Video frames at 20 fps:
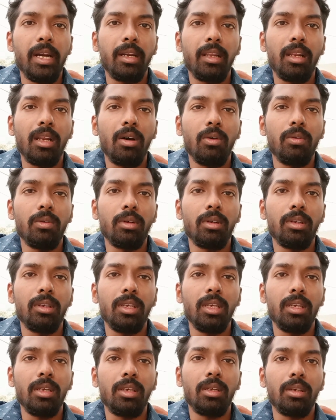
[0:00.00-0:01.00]
battle out
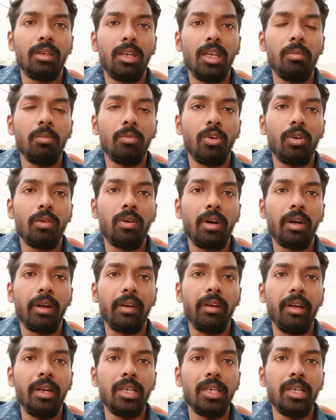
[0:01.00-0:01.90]
the Team Go Rocket